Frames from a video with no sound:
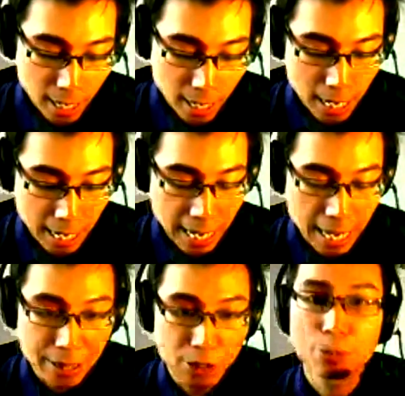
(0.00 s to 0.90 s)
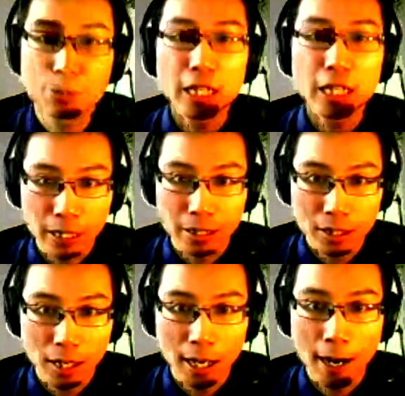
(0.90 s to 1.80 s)
Uh, and there's place
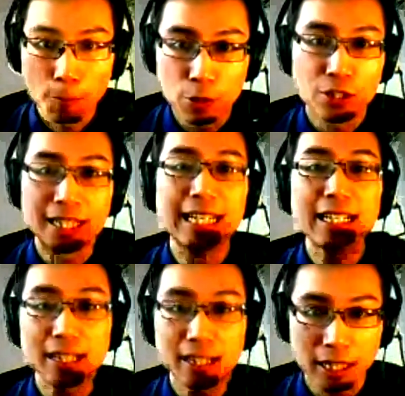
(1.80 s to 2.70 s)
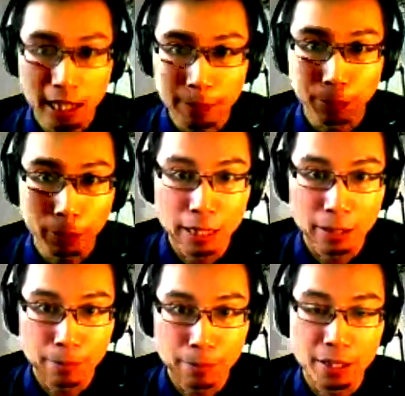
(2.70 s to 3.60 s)
pins, um, which is the easiest to implement
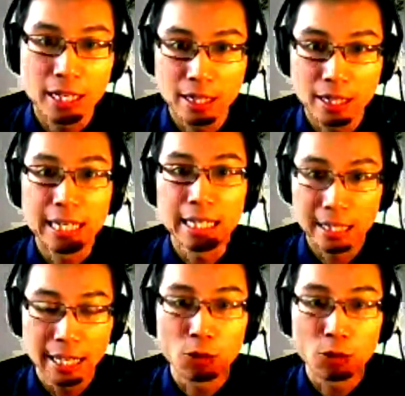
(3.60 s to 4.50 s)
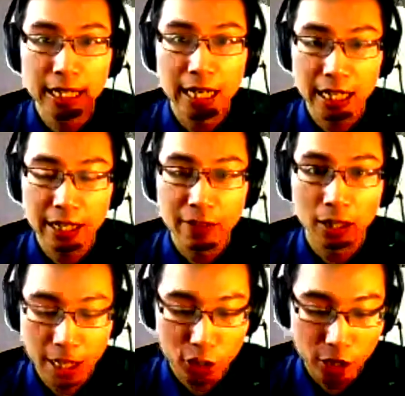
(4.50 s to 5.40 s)
because they, they, they don't need any
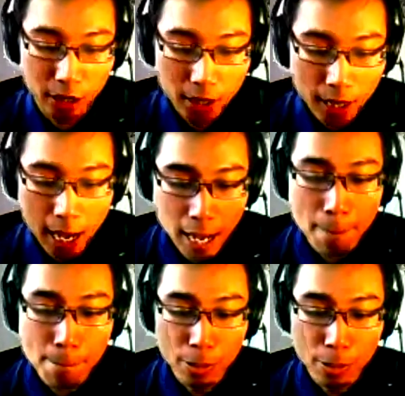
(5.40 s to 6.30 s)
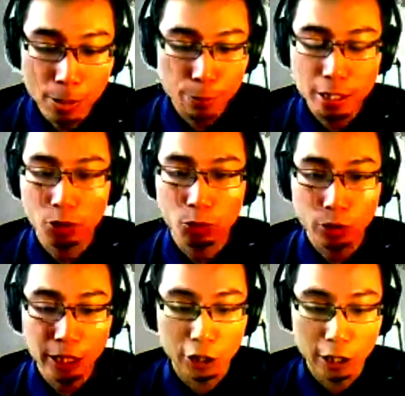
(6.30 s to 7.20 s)
validation. Um, but rich pins are
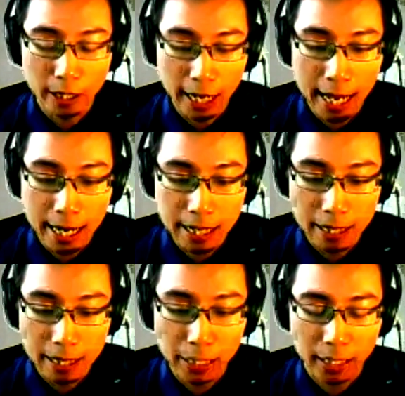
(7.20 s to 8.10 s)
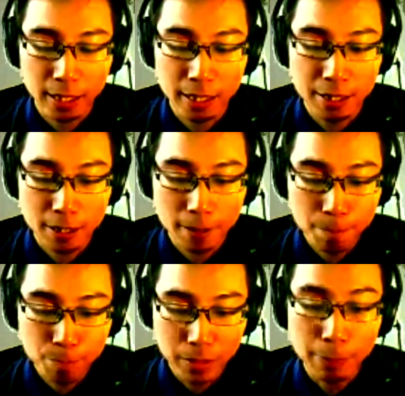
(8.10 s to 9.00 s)
really good, and because,
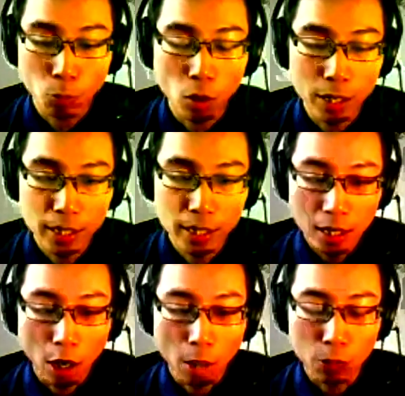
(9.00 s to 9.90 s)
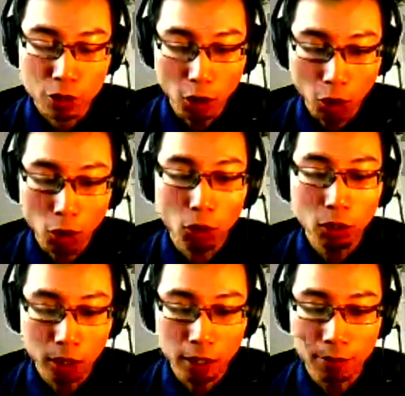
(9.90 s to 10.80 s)
number one, almost
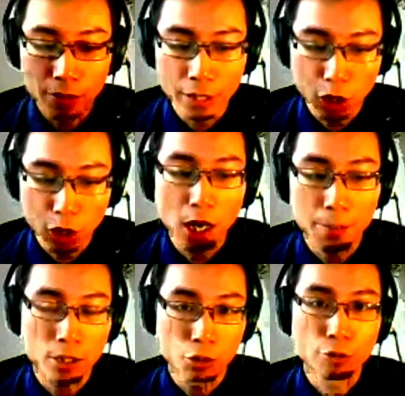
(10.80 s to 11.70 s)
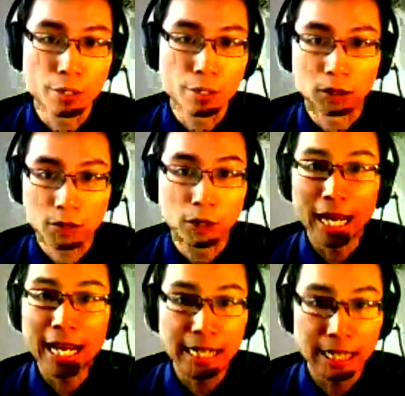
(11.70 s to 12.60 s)
all of the top search results for
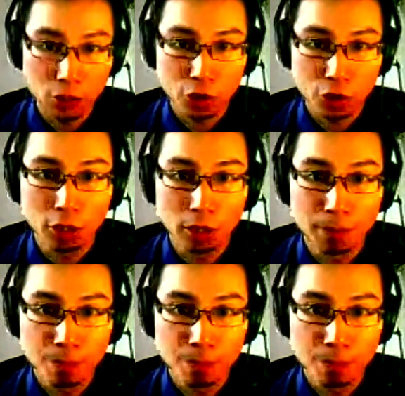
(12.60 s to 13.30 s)
any search term